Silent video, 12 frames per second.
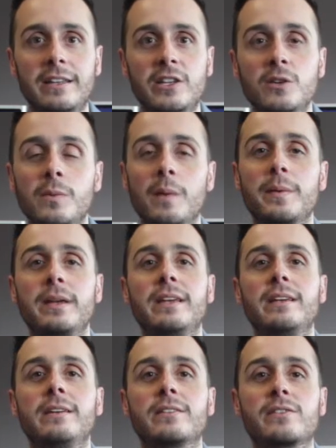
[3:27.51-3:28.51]
You might
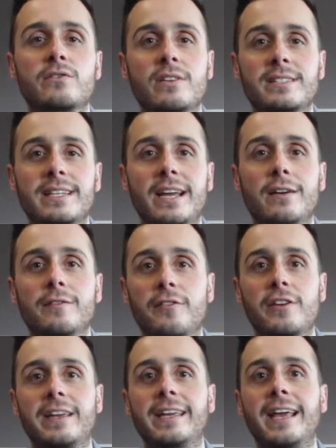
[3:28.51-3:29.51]
be stressing out,
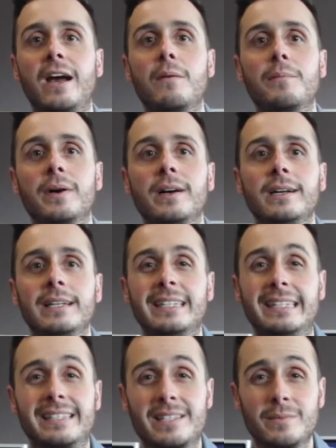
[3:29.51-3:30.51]
freaking out, but
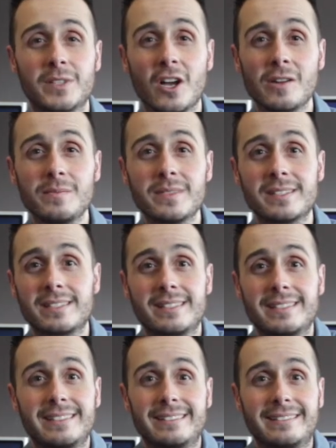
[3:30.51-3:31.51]

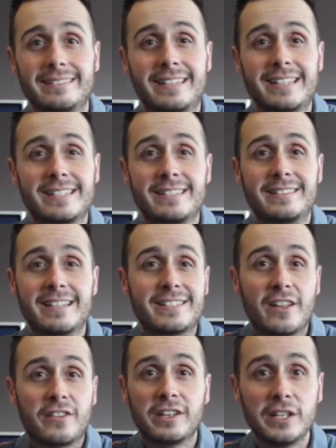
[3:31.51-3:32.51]
sometimes there's
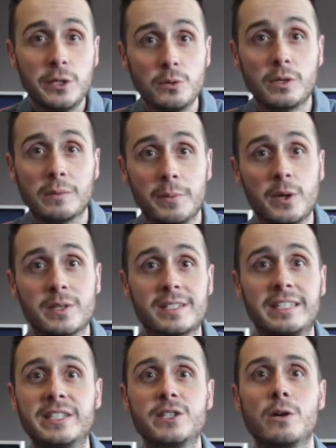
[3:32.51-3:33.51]
nothing you can
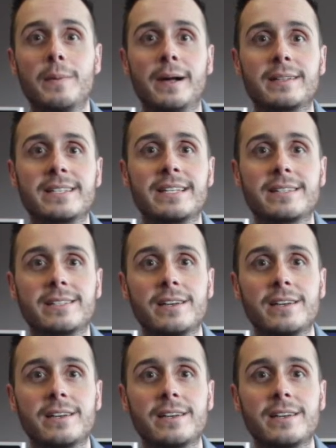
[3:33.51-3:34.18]
personally do about it.